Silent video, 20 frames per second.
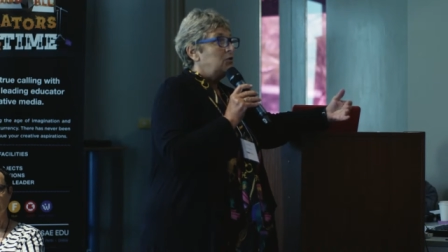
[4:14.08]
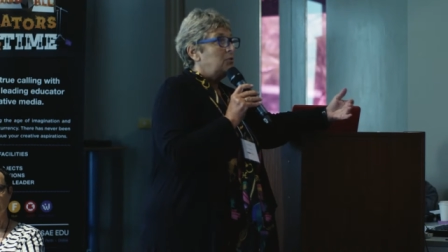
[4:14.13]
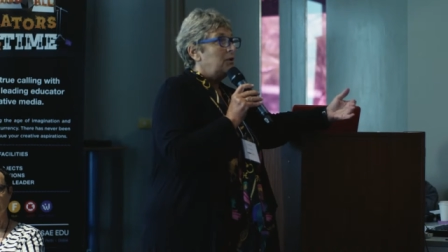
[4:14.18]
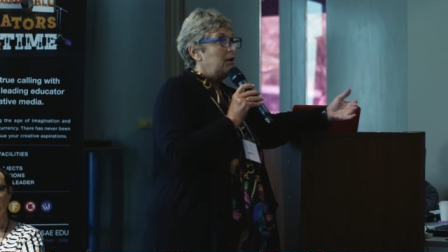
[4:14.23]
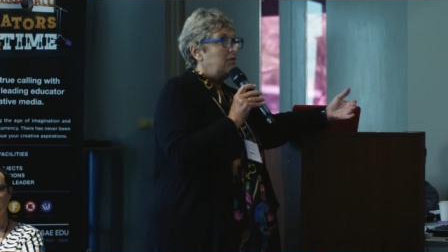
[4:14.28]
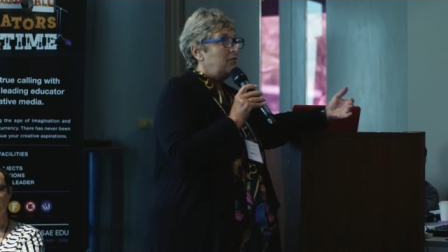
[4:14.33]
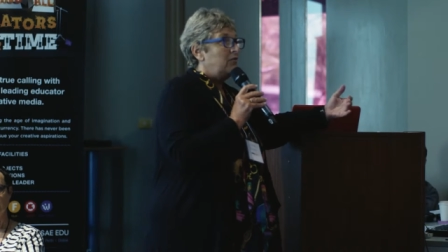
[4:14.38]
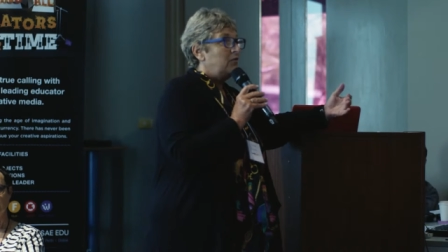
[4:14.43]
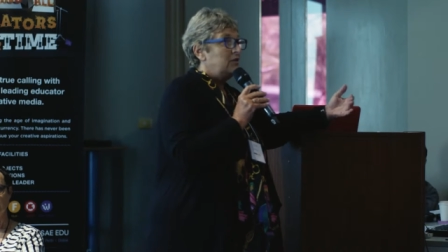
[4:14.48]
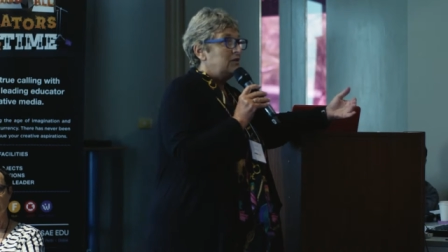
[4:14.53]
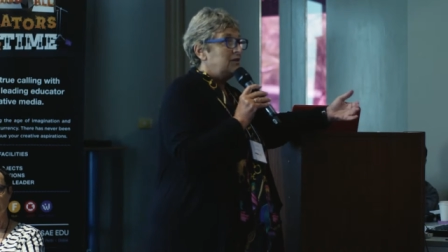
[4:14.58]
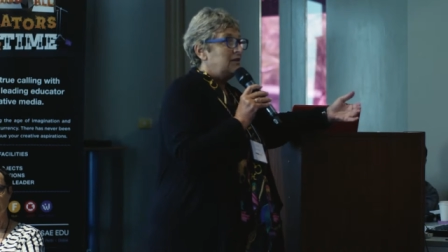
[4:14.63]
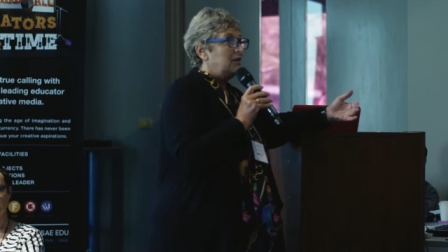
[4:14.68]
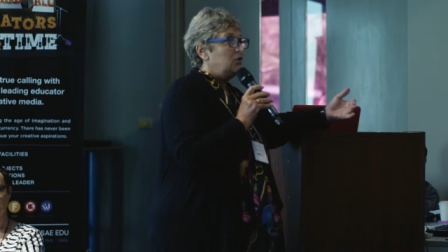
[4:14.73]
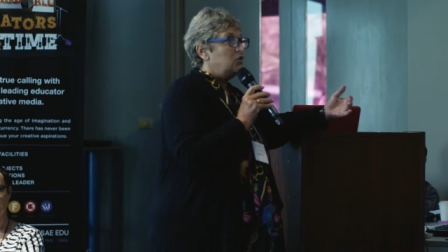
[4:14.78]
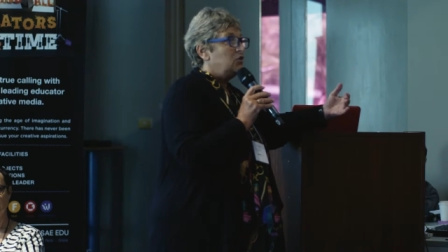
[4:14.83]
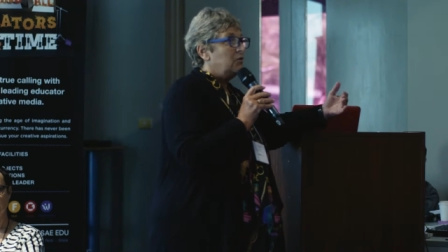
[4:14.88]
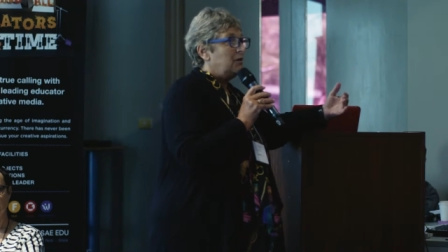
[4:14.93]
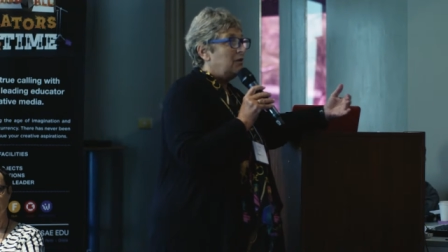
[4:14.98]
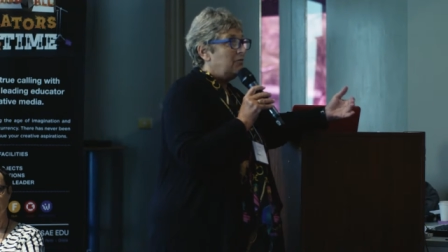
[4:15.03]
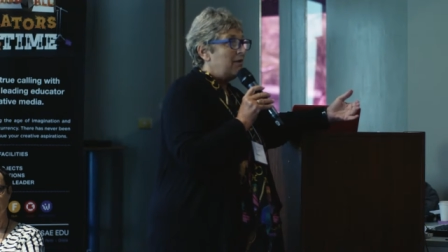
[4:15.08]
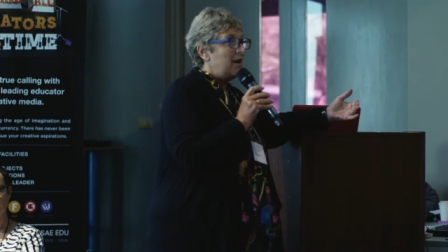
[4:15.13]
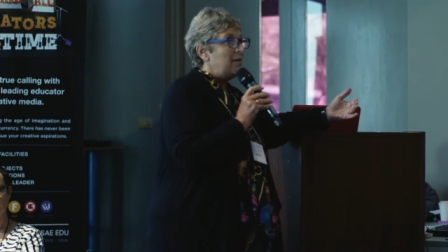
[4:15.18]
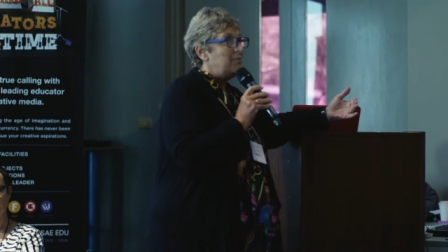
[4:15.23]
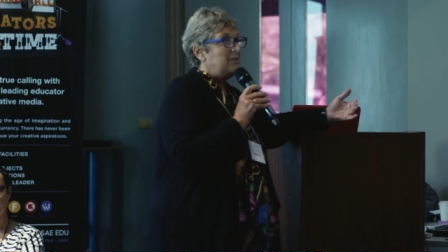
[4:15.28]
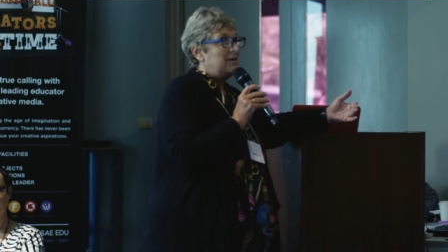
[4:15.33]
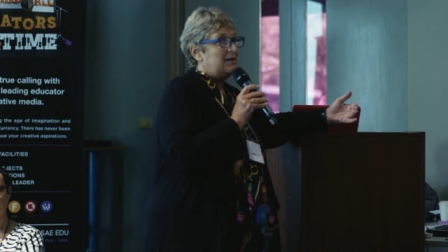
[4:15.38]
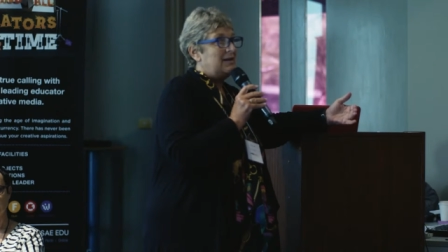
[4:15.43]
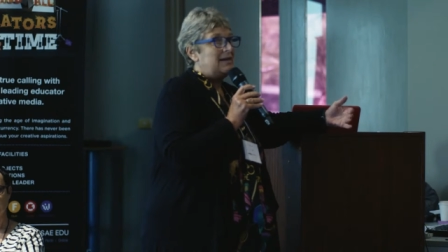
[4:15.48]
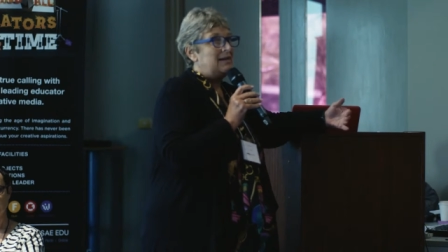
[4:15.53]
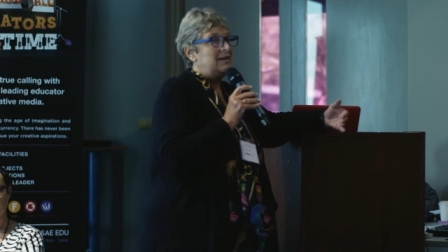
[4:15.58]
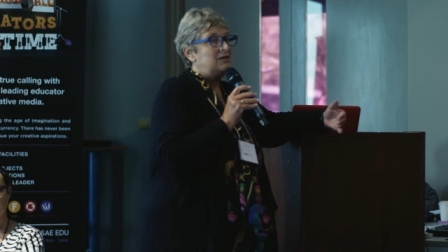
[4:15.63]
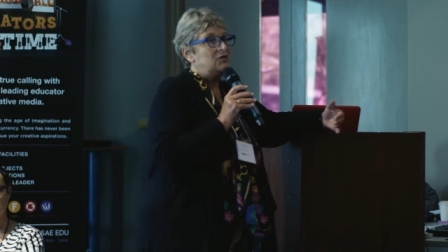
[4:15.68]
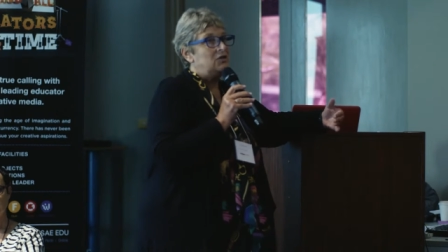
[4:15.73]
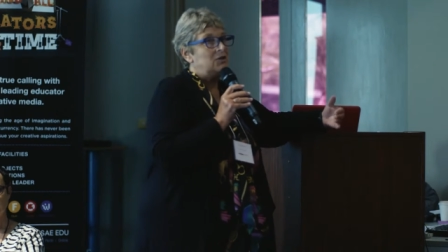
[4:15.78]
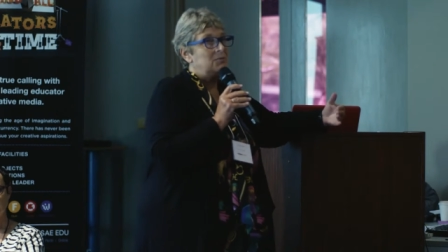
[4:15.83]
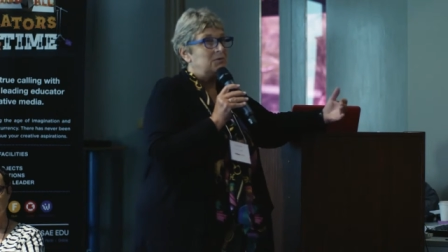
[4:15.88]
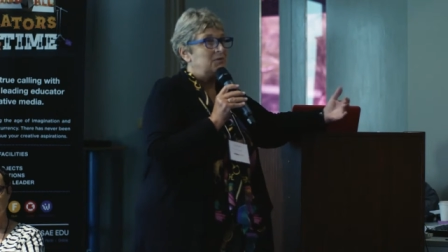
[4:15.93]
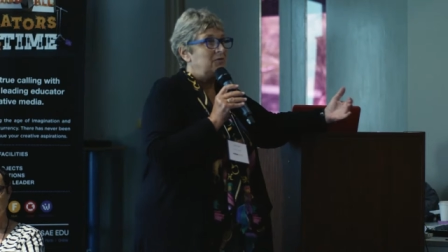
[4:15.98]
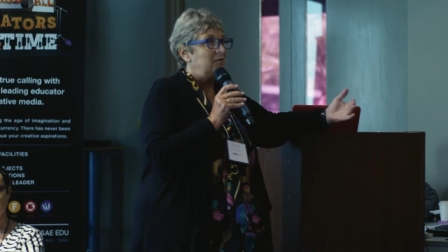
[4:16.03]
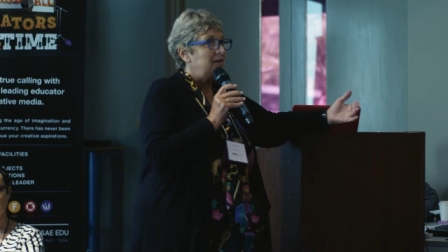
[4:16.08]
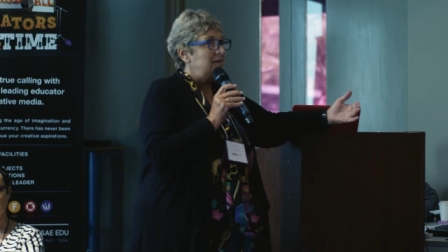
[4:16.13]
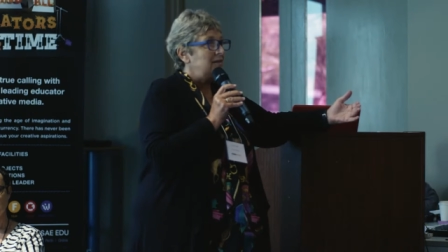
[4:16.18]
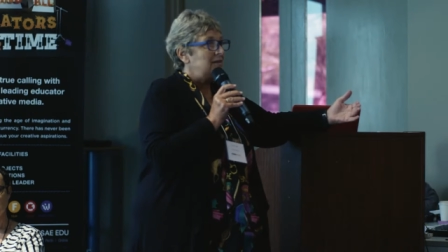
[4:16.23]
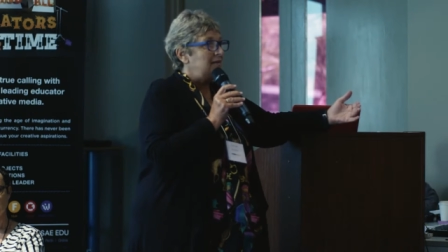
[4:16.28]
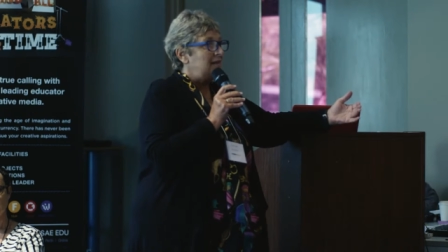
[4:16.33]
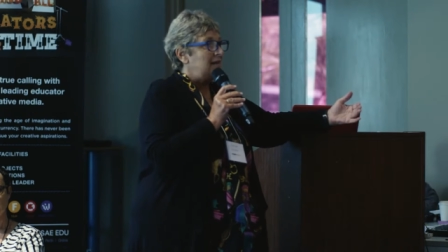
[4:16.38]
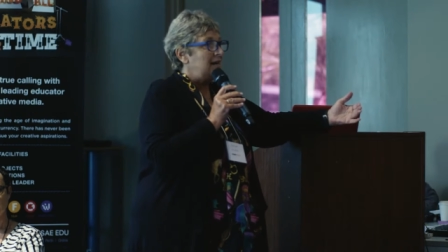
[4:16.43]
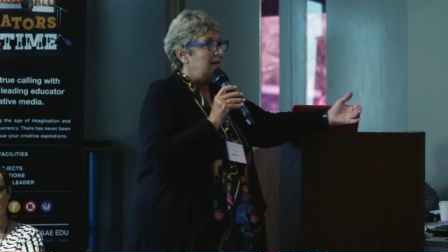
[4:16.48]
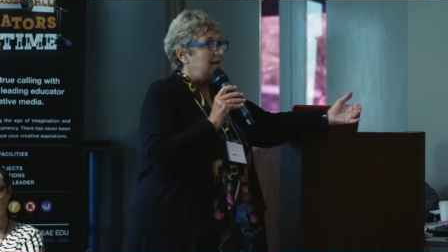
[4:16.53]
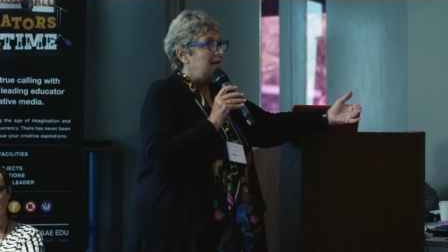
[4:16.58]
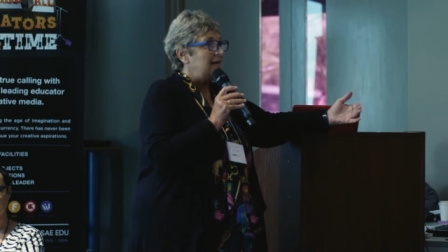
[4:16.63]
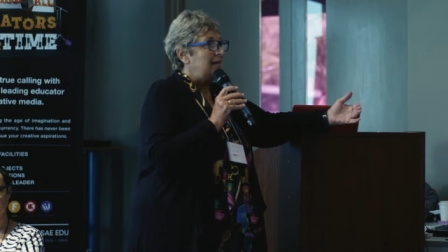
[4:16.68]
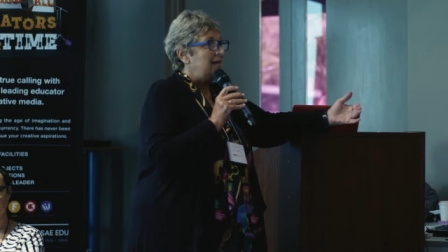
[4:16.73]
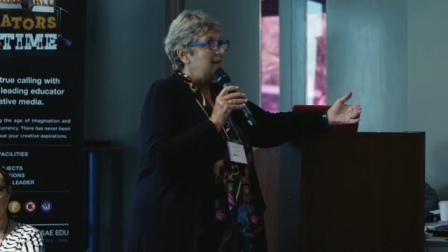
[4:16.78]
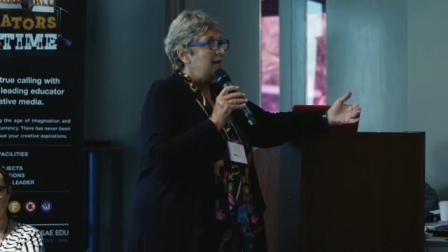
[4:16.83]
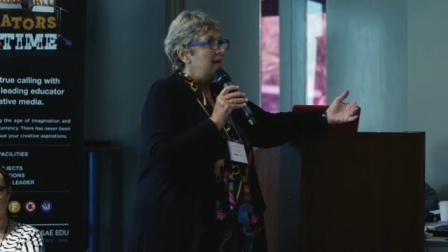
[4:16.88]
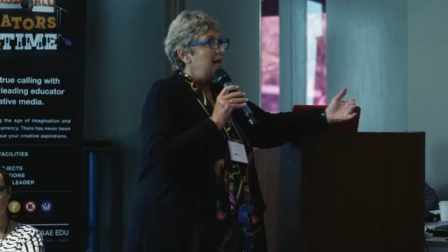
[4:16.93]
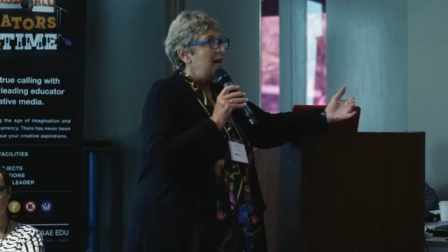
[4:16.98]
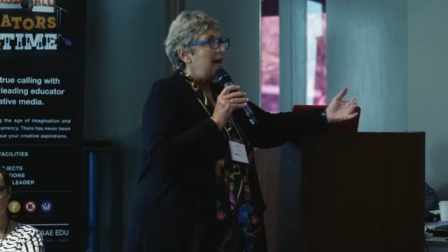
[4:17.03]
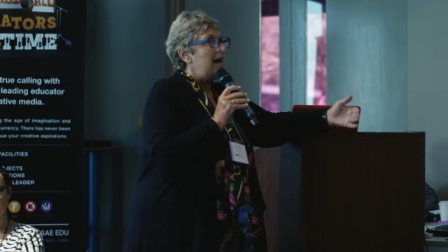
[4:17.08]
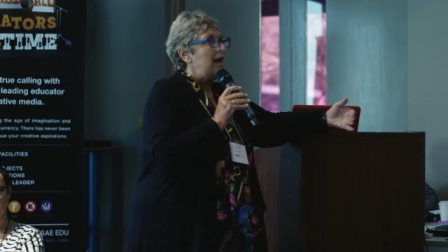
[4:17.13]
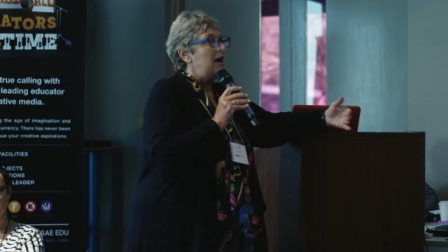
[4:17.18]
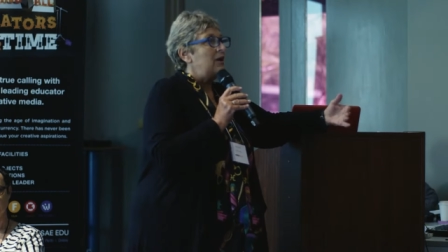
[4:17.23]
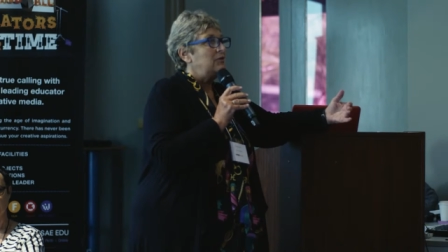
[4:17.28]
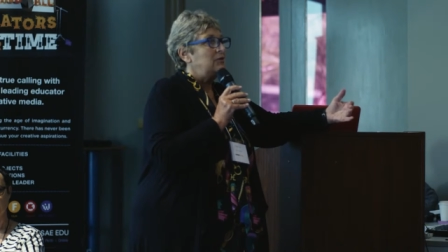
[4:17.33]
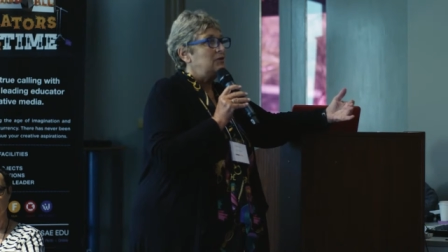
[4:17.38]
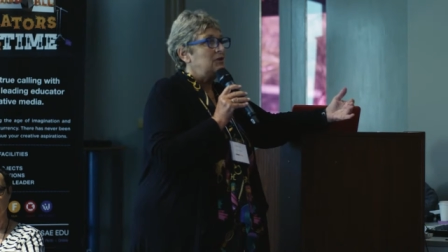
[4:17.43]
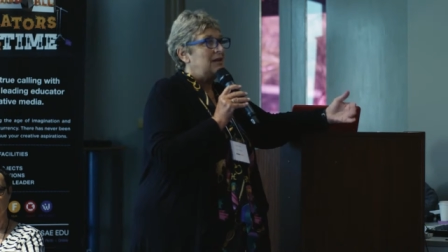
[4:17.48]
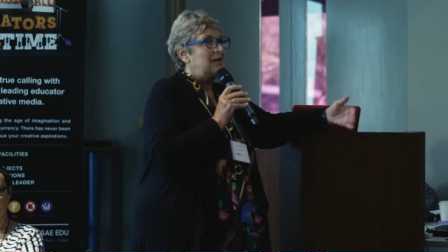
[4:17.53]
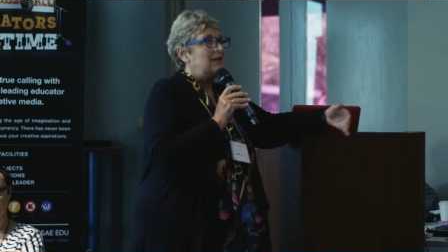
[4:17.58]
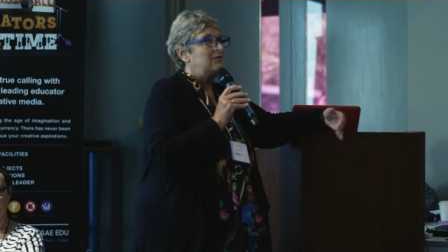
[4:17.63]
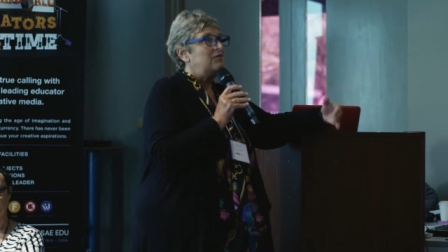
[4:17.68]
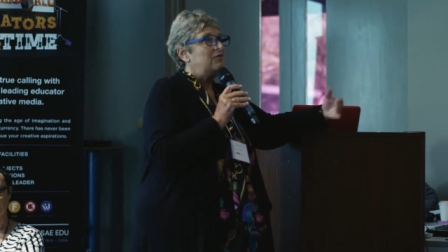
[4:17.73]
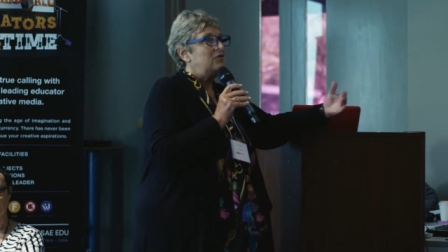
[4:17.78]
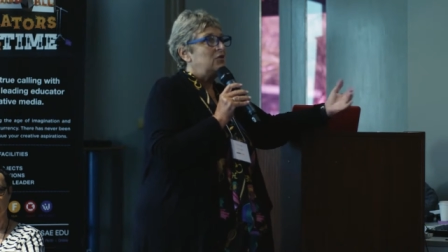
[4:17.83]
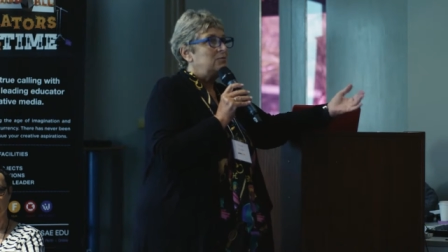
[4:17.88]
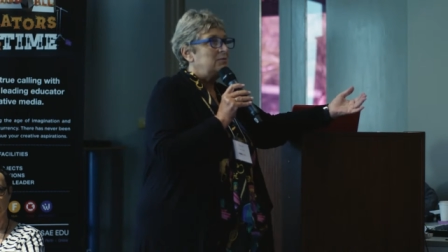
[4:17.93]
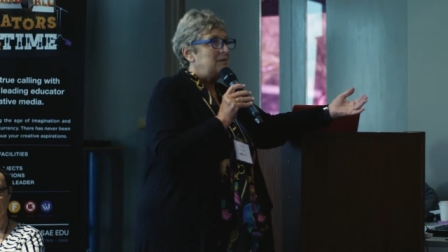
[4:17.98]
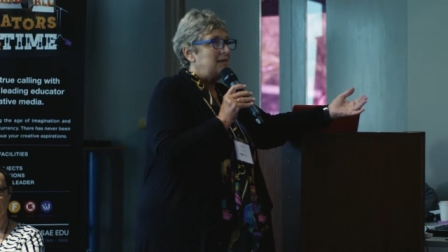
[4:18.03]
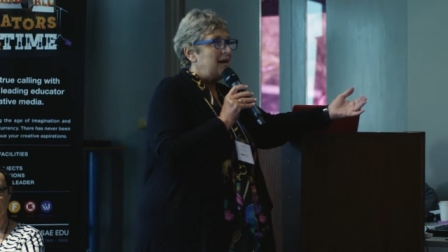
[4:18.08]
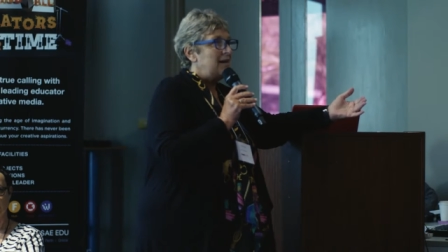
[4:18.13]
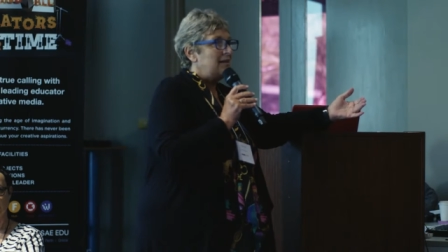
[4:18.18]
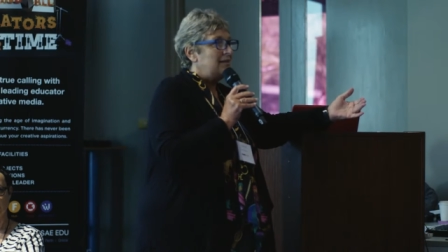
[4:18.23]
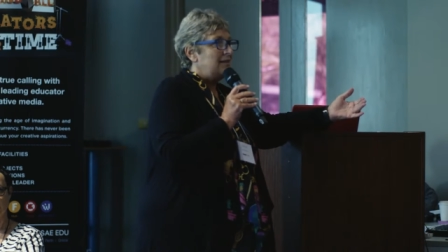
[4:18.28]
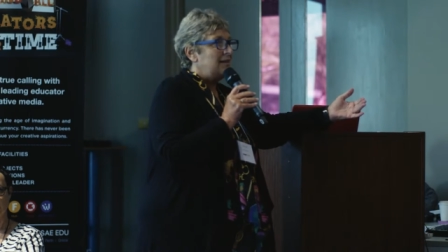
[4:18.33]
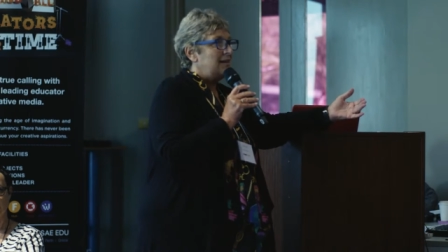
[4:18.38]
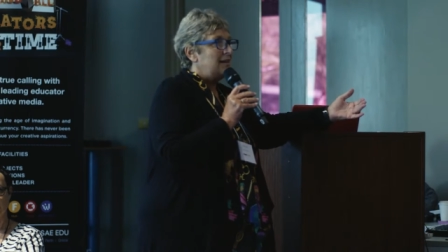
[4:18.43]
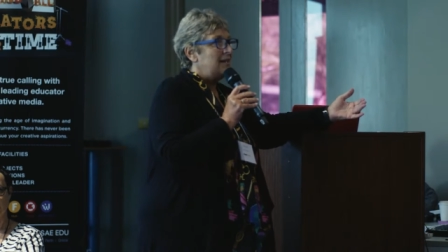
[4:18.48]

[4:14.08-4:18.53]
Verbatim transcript: 21st century rapidly in terms of understanding how to get films out